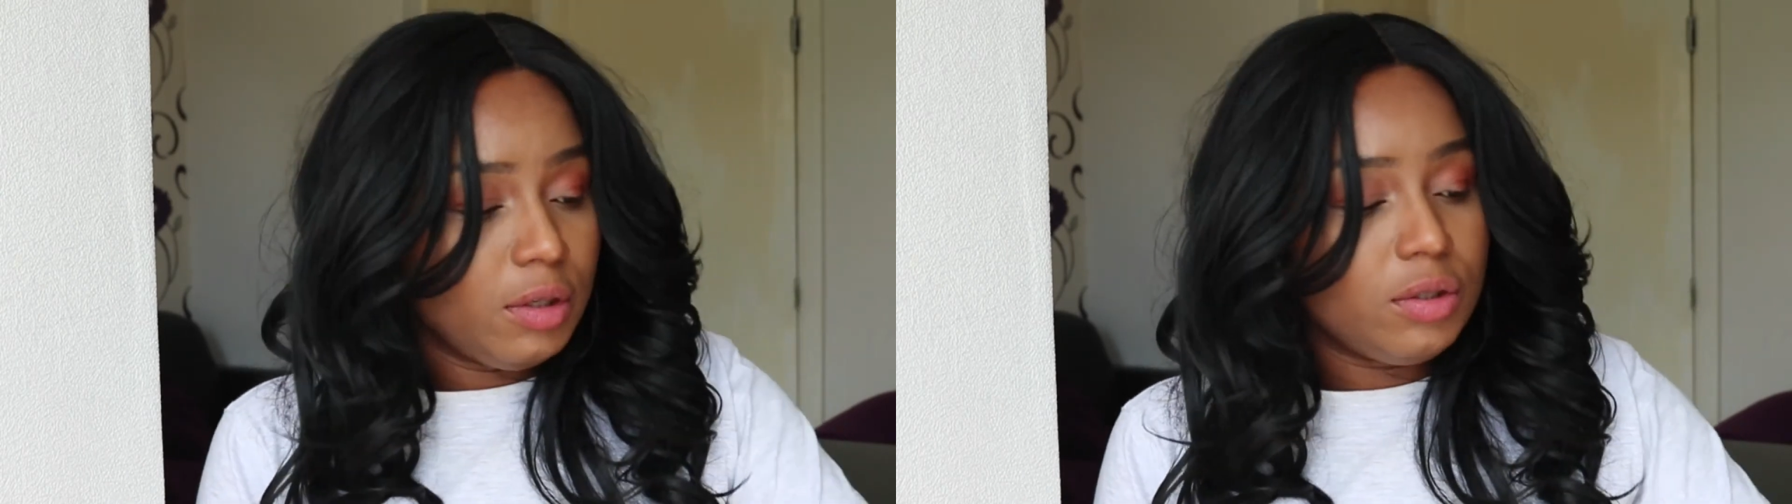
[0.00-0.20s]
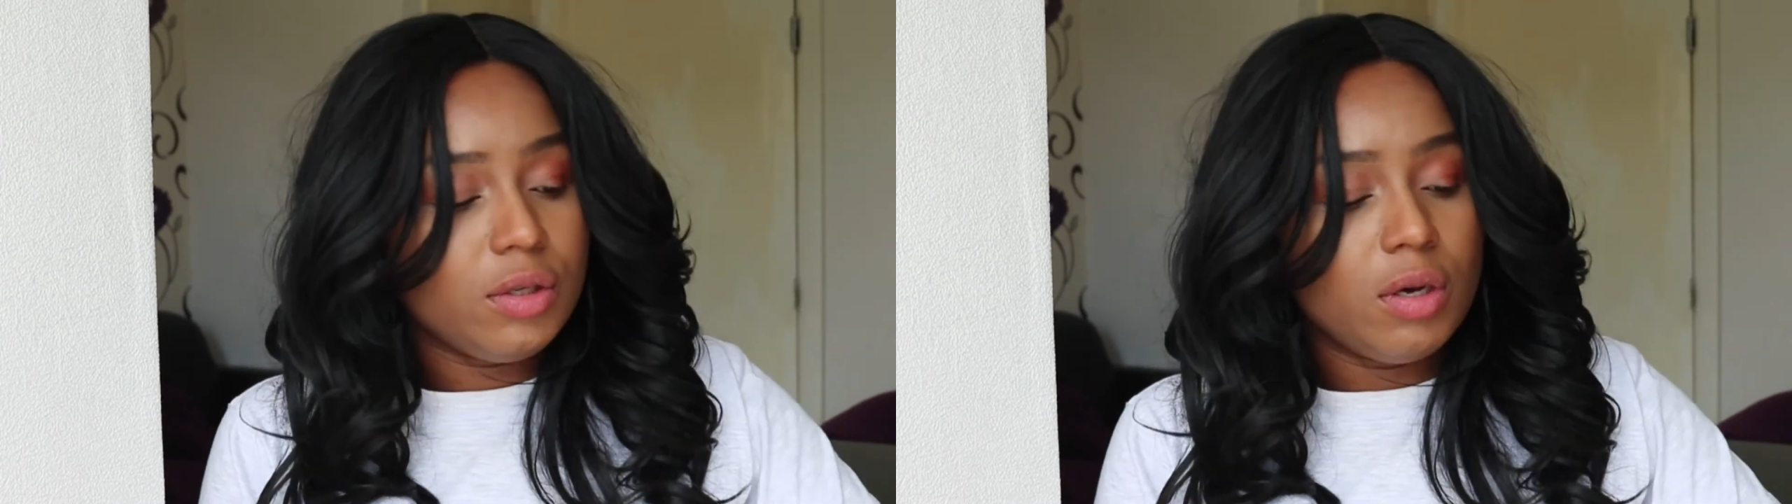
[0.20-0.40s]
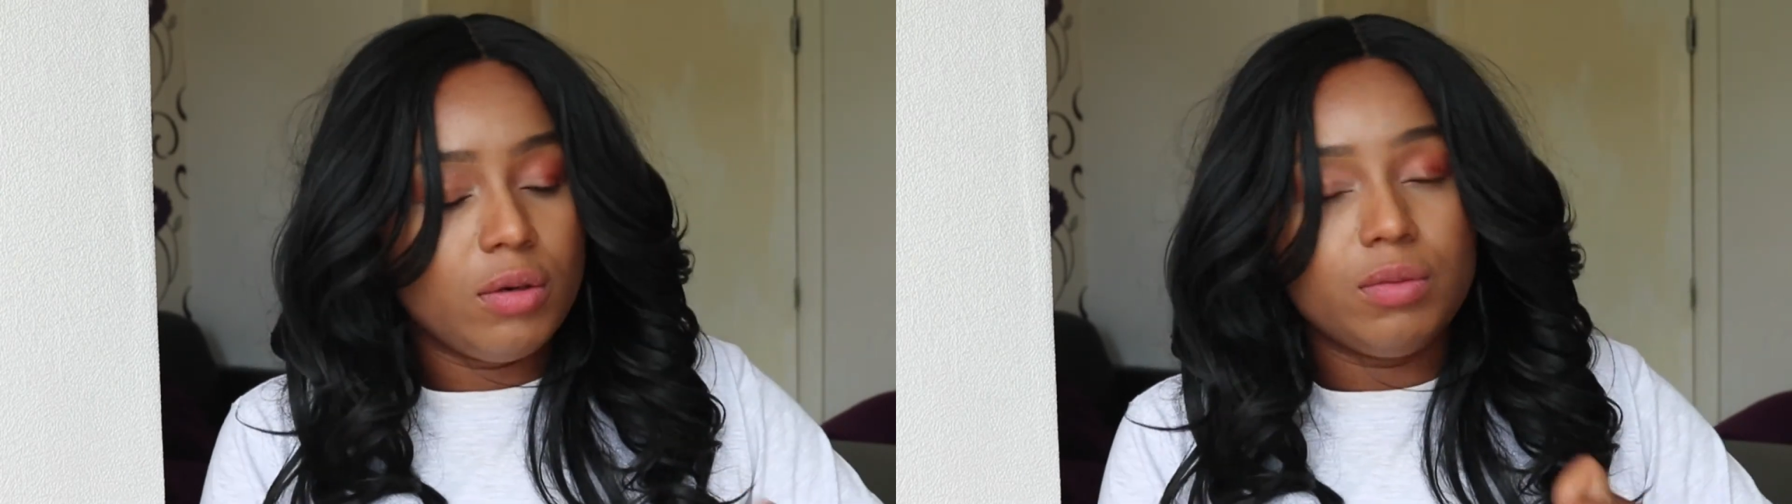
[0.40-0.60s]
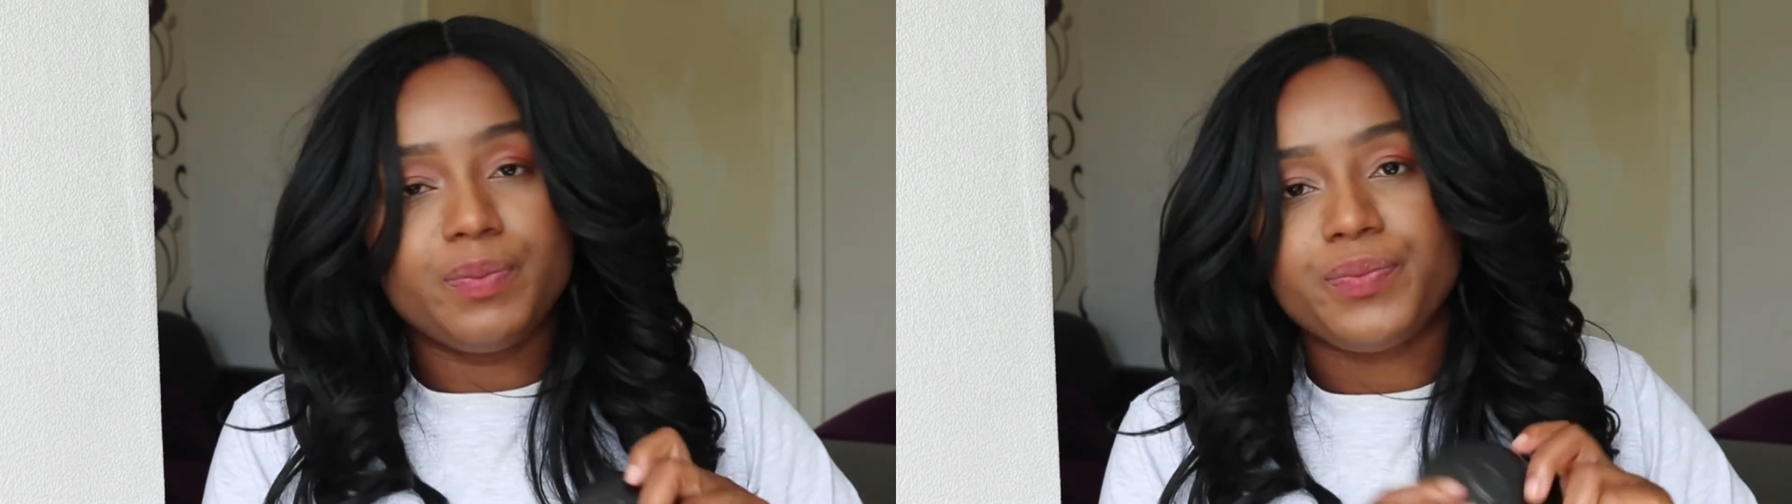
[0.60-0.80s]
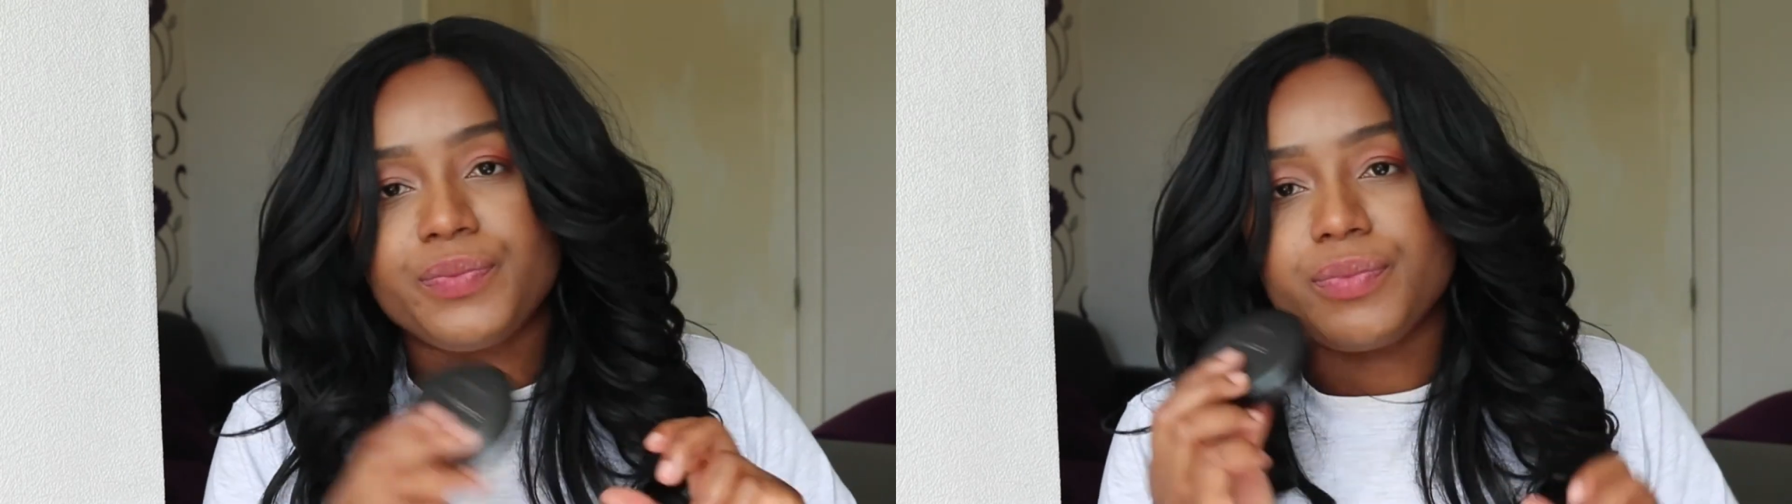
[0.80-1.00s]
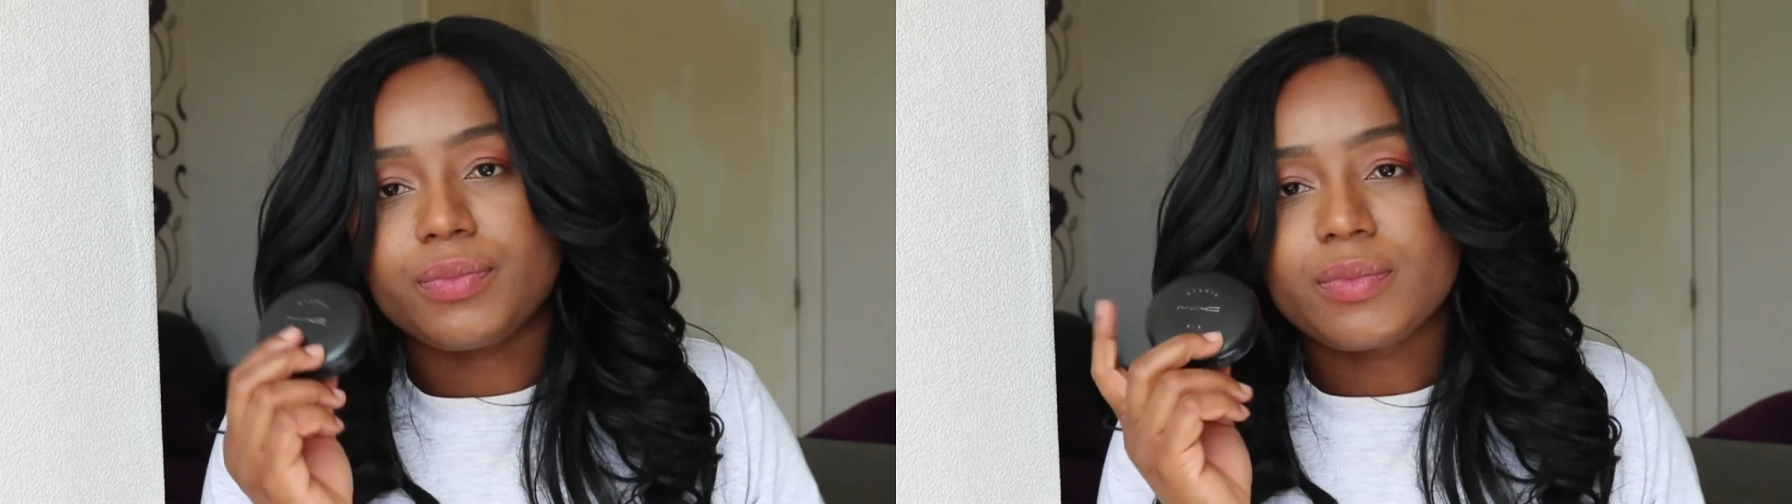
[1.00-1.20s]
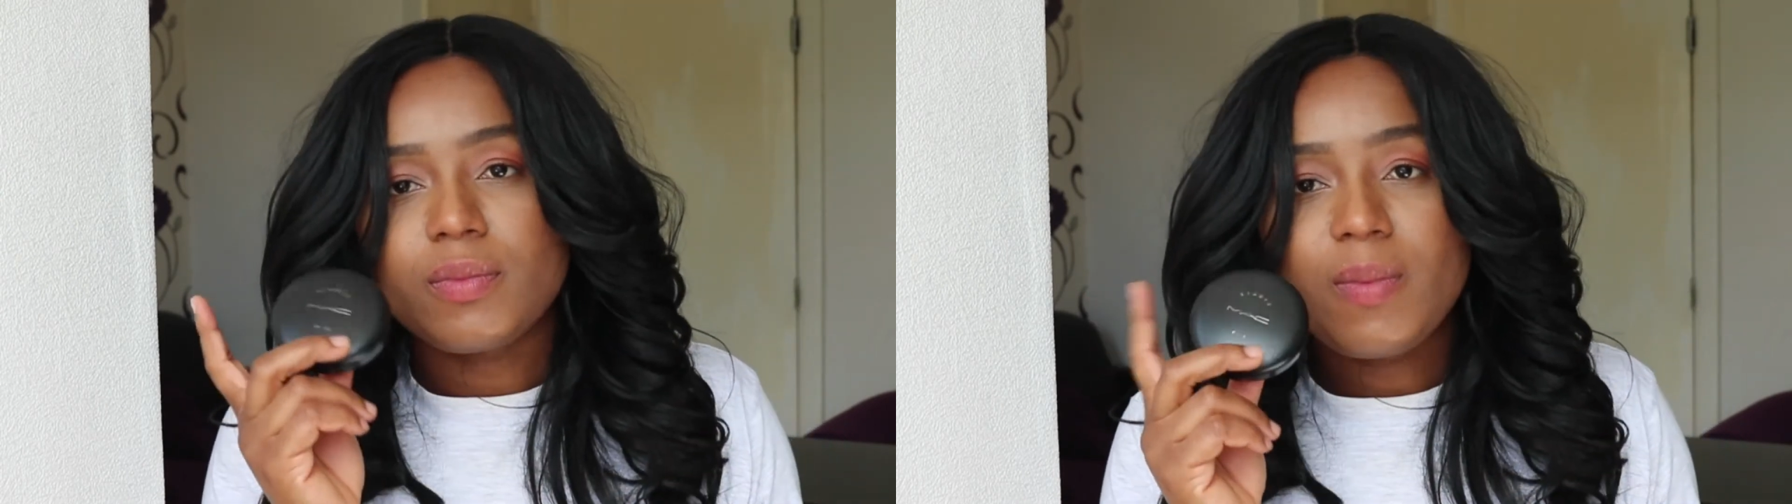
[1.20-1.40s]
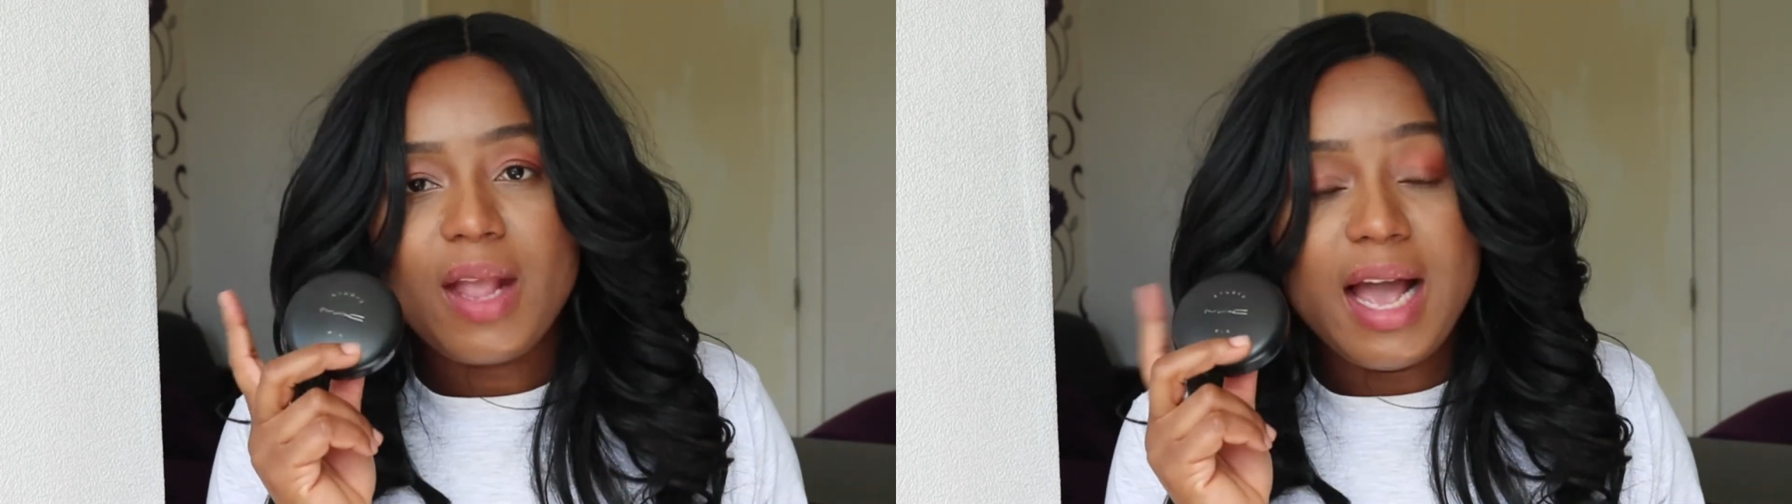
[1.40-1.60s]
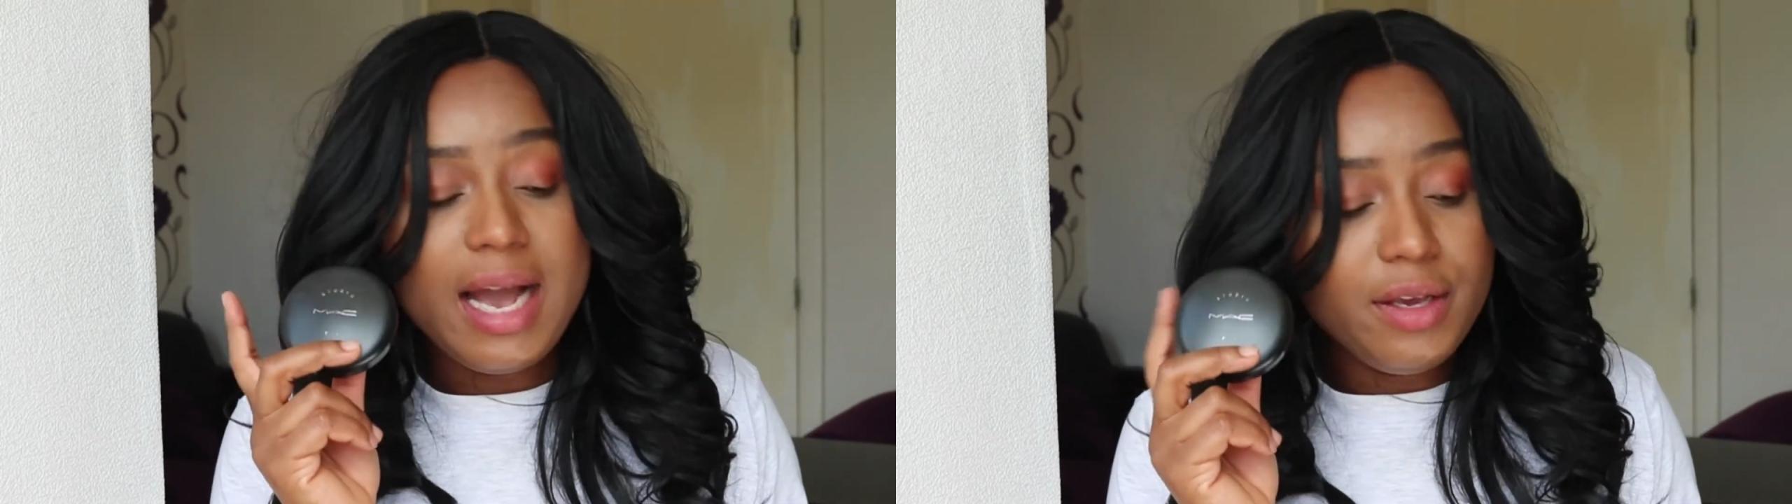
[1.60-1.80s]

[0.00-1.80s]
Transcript: So I